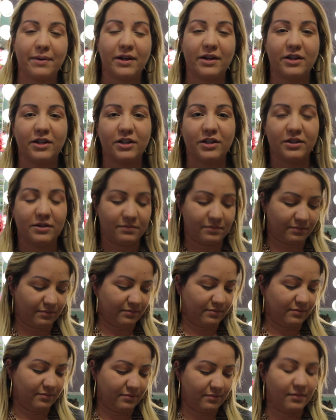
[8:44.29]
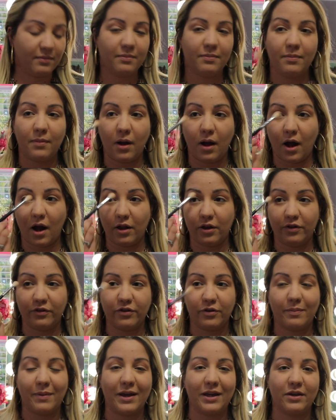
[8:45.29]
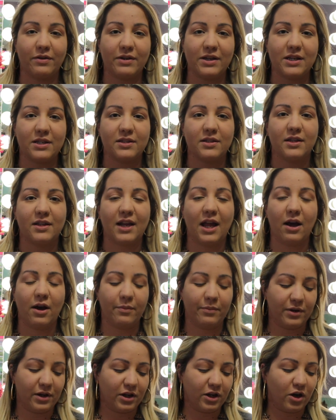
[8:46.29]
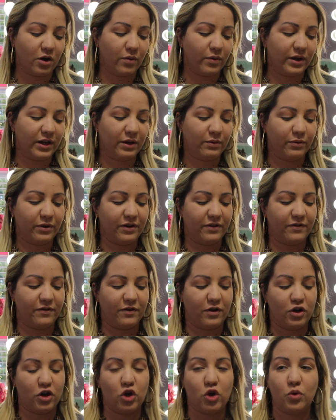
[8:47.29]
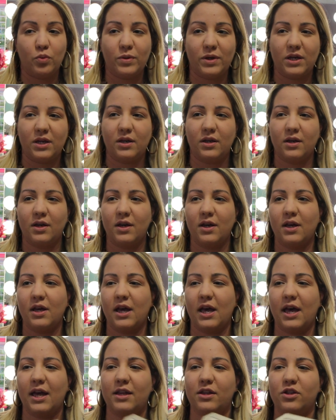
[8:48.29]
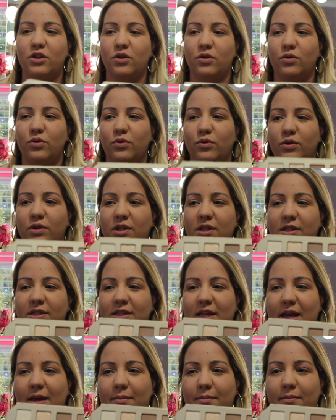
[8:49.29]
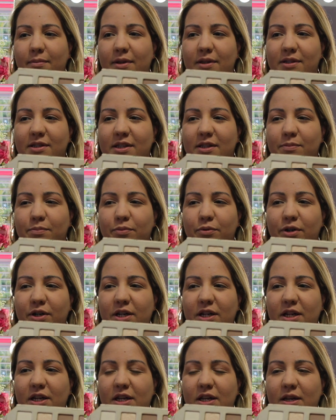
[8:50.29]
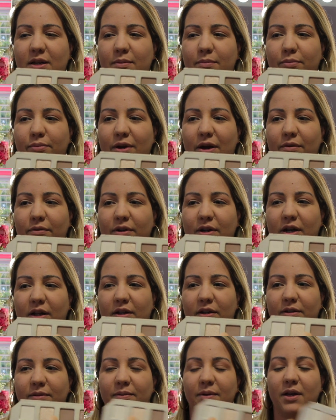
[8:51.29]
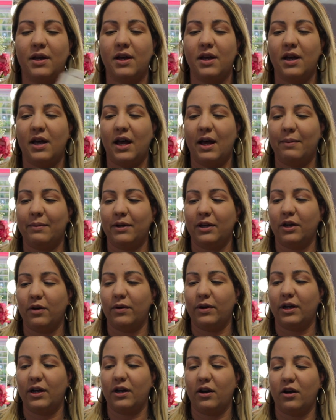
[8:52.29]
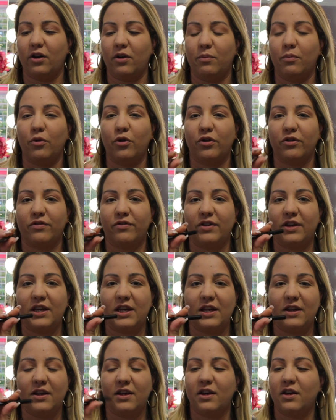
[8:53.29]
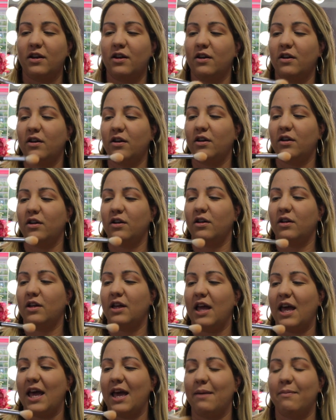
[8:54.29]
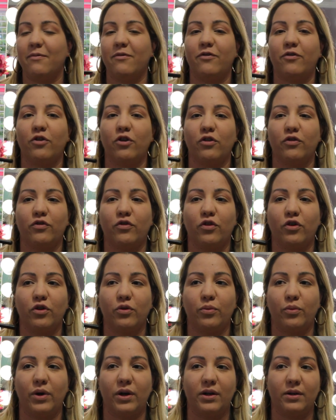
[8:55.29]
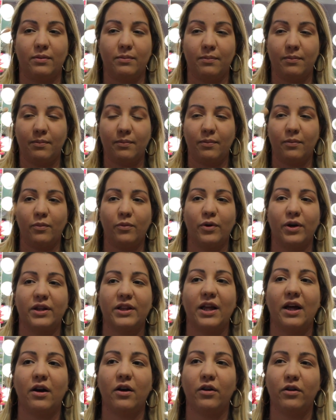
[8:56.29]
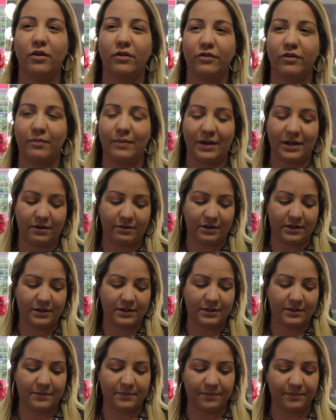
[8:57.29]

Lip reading: Butter all over my crease. Now I'm going to go in with Newbie and do the same. It's this pretty brown color. I'm going to go in and on Morphe M441. Work that all over my crease.